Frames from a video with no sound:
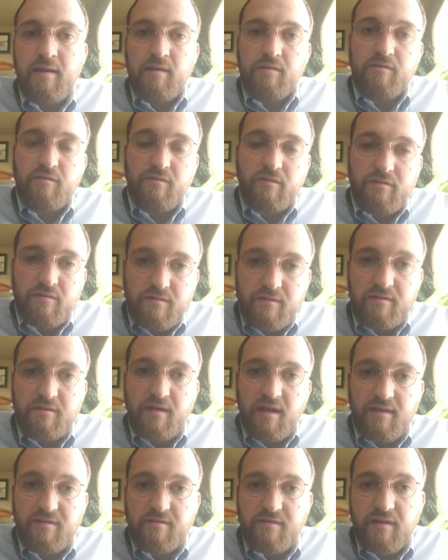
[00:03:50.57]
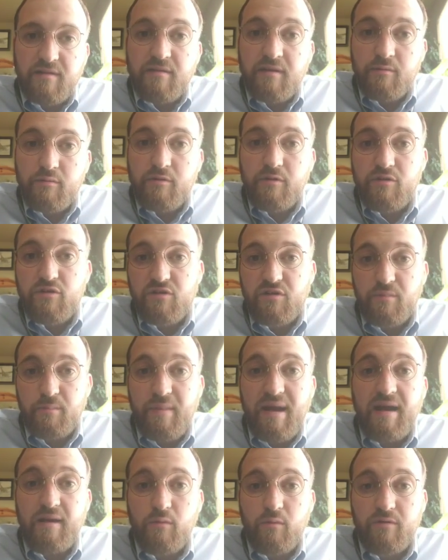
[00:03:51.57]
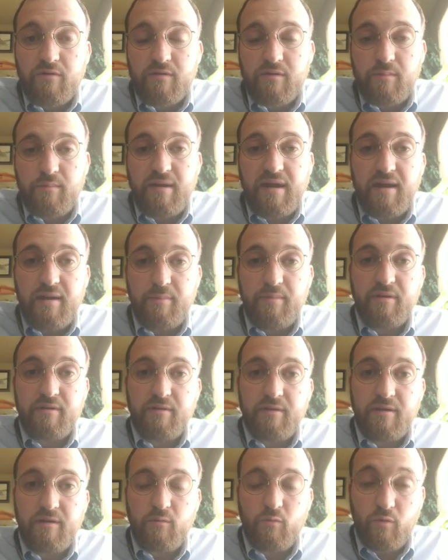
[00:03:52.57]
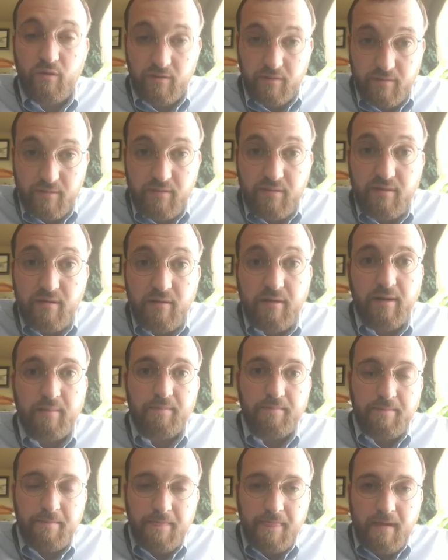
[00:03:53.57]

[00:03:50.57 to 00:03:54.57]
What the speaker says: So this is the testnet that will ensure backwards compatibility with Ethereum.